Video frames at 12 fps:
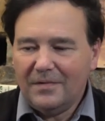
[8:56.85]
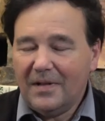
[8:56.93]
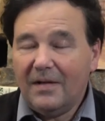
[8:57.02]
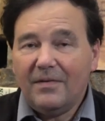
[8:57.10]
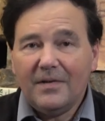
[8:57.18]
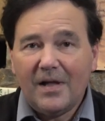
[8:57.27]

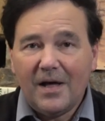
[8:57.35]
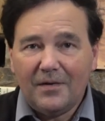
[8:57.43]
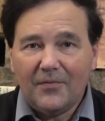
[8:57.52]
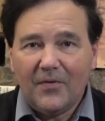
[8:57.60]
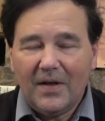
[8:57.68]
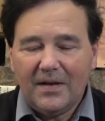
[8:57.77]
You'll have a lot
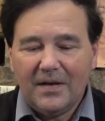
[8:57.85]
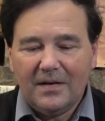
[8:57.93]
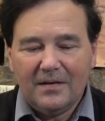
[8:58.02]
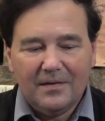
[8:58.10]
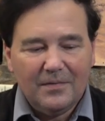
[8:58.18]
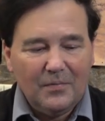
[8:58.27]
of
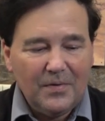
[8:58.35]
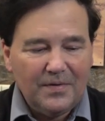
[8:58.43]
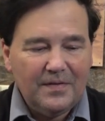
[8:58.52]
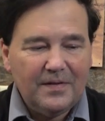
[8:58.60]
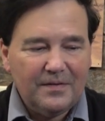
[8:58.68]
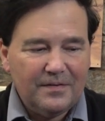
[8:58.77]
fun
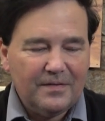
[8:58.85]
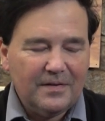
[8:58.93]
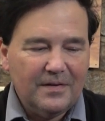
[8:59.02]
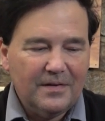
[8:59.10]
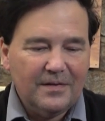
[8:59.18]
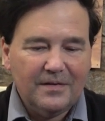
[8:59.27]
with
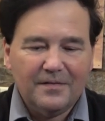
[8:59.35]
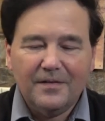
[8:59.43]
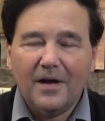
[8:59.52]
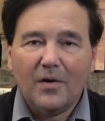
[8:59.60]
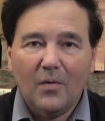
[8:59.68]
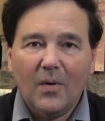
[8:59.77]
this. It's
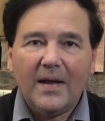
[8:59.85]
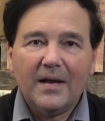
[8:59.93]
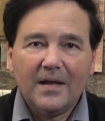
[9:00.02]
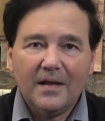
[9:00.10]
not quite a